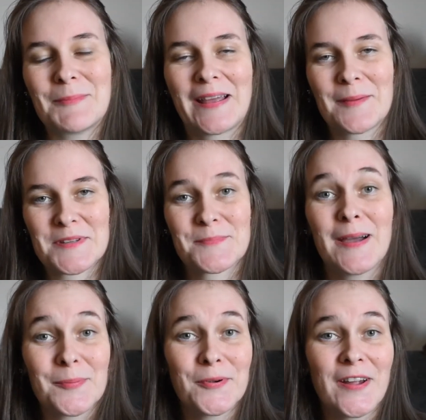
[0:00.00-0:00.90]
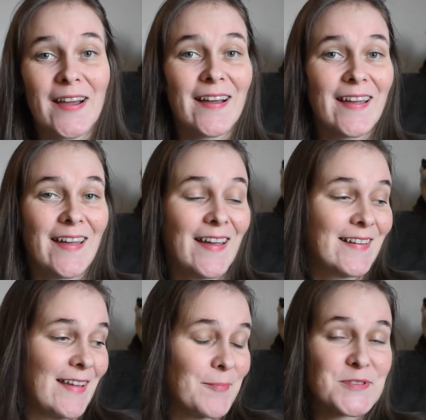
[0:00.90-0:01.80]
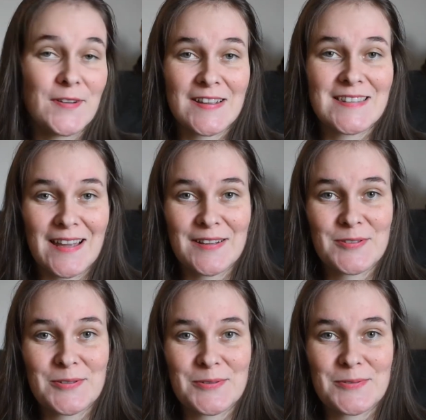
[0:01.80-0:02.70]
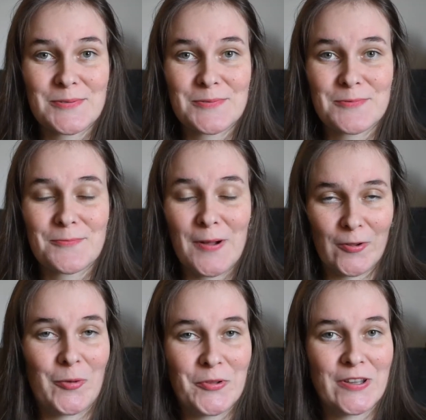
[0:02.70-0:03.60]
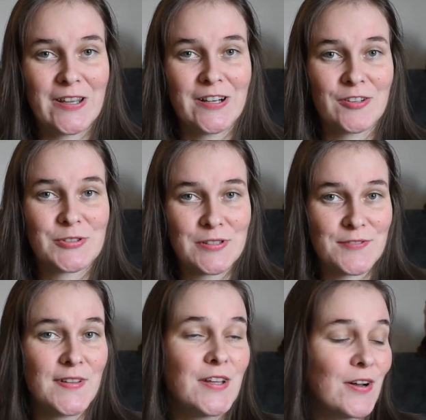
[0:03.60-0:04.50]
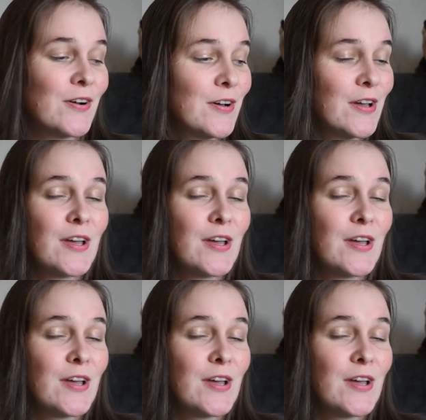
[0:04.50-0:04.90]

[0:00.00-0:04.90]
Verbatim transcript: My name is Barbara and I'm so excited to welcome you here to this video